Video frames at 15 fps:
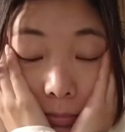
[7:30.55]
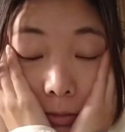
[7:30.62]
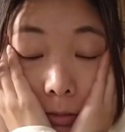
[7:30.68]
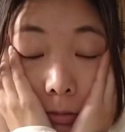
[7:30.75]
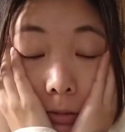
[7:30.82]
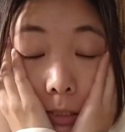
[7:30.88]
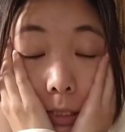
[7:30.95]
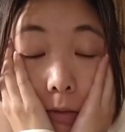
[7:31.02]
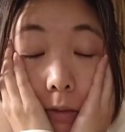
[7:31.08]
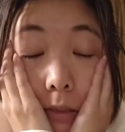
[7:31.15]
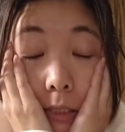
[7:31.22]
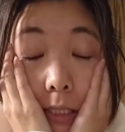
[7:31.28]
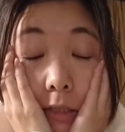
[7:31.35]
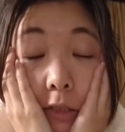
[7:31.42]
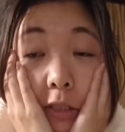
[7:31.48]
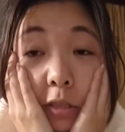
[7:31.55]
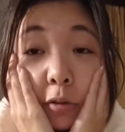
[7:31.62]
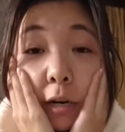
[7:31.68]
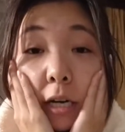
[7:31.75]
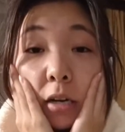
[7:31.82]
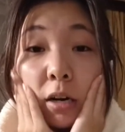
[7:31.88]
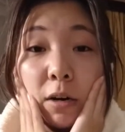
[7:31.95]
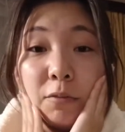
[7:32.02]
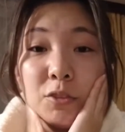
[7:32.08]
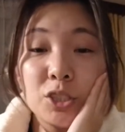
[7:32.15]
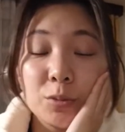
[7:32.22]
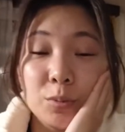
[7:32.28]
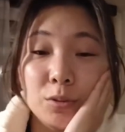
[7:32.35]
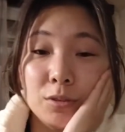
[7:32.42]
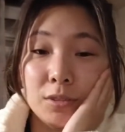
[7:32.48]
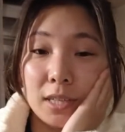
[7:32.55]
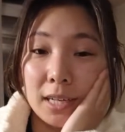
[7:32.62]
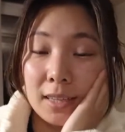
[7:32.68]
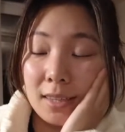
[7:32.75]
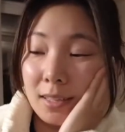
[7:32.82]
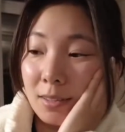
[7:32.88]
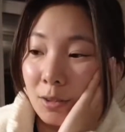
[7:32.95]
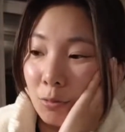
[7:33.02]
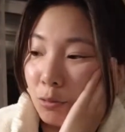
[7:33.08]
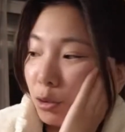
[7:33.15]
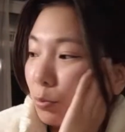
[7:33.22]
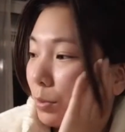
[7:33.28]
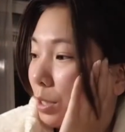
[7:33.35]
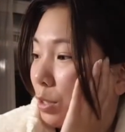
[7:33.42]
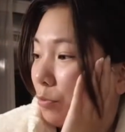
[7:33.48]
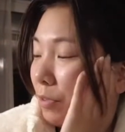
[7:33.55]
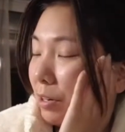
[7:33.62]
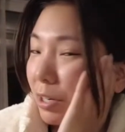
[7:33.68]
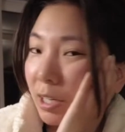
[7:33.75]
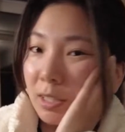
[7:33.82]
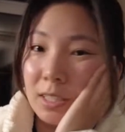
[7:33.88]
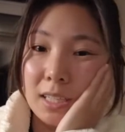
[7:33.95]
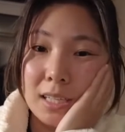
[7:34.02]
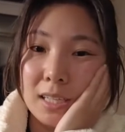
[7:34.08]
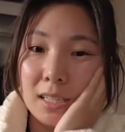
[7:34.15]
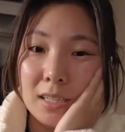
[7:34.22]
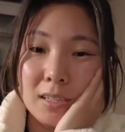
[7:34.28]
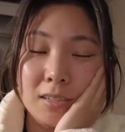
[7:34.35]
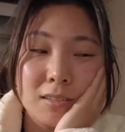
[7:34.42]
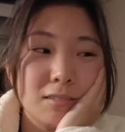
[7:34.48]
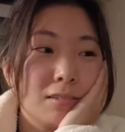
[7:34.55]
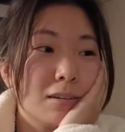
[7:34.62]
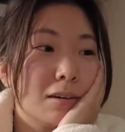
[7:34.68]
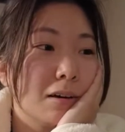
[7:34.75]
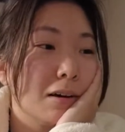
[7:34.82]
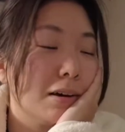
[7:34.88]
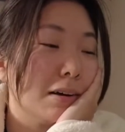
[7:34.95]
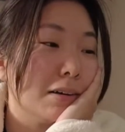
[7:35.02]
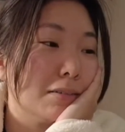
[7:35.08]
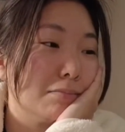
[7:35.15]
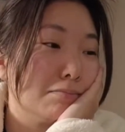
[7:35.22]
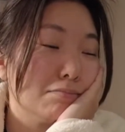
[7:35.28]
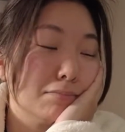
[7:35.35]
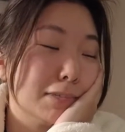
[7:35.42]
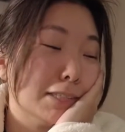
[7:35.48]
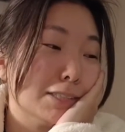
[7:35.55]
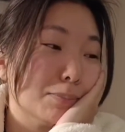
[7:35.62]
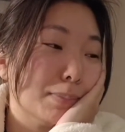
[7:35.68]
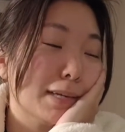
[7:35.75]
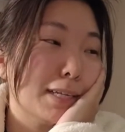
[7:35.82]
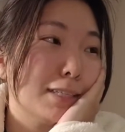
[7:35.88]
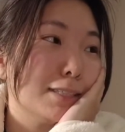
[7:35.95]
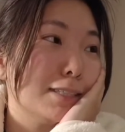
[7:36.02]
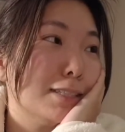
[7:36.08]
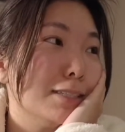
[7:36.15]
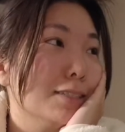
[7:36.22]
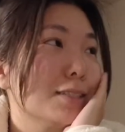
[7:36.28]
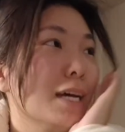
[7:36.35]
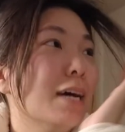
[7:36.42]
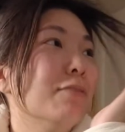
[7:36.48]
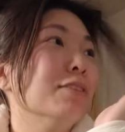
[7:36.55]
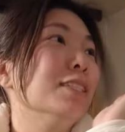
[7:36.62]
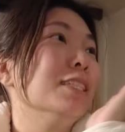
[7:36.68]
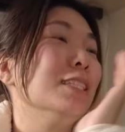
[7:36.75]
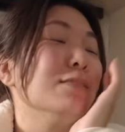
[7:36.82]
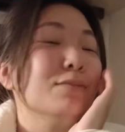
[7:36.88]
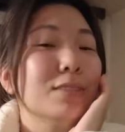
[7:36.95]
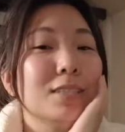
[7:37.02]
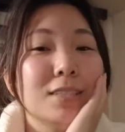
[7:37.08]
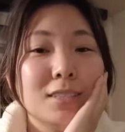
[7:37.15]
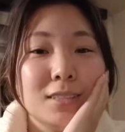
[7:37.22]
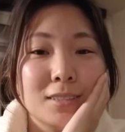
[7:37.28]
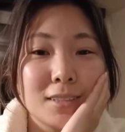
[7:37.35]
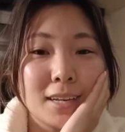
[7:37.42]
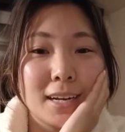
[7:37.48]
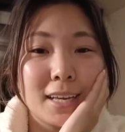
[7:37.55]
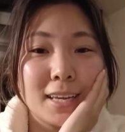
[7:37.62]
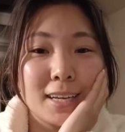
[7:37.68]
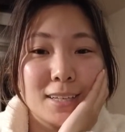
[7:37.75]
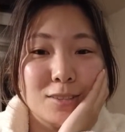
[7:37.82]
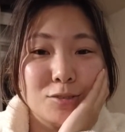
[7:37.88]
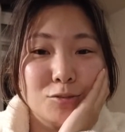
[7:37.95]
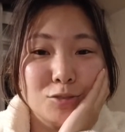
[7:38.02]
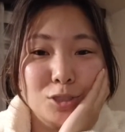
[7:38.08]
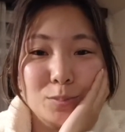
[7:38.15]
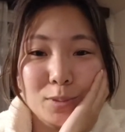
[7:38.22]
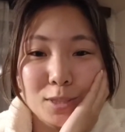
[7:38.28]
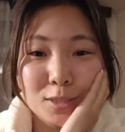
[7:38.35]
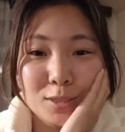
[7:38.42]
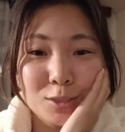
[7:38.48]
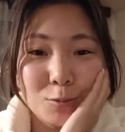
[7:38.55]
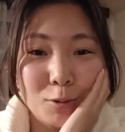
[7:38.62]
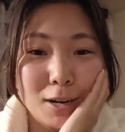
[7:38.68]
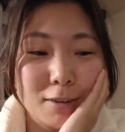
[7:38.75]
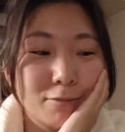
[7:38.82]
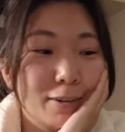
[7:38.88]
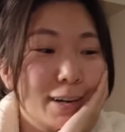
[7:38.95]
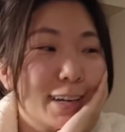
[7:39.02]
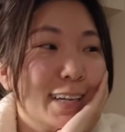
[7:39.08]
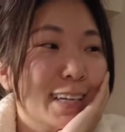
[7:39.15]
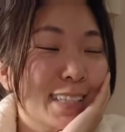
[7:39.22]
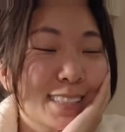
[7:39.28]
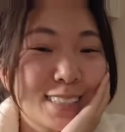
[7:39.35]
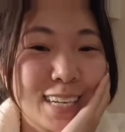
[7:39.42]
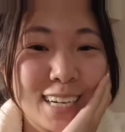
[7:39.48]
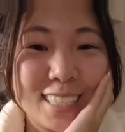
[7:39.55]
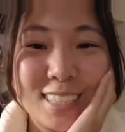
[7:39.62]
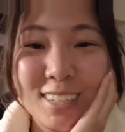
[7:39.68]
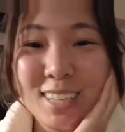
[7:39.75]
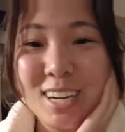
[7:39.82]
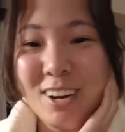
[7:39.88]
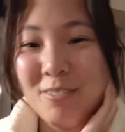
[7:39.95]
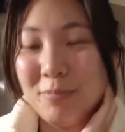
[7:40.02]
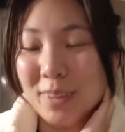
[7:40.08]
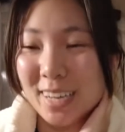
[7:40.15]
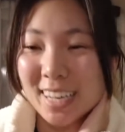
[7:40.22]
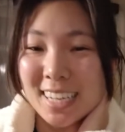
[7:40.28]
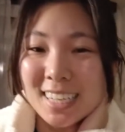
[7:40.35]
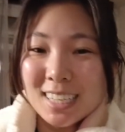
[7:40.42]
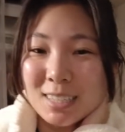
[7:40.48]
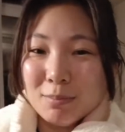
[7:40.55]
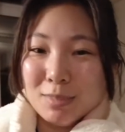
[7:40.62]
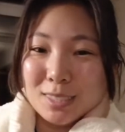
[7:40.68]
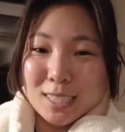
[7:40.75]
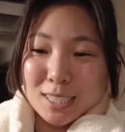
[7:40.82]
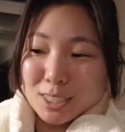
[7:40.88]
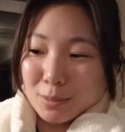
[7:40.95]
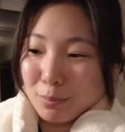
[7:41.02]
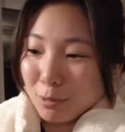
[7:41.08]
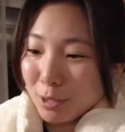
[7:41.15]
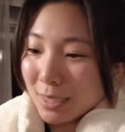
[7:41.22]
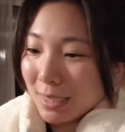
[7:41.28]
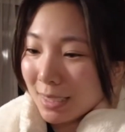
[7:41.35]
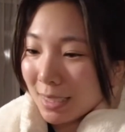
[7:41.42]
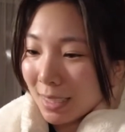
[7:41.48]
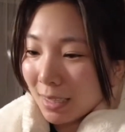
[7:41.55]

hotel is actually quite comfortable. I think the room is very clean, nice amenities. I have a TV that I can't use because the Wi-Fi is not good enough, but besides the point.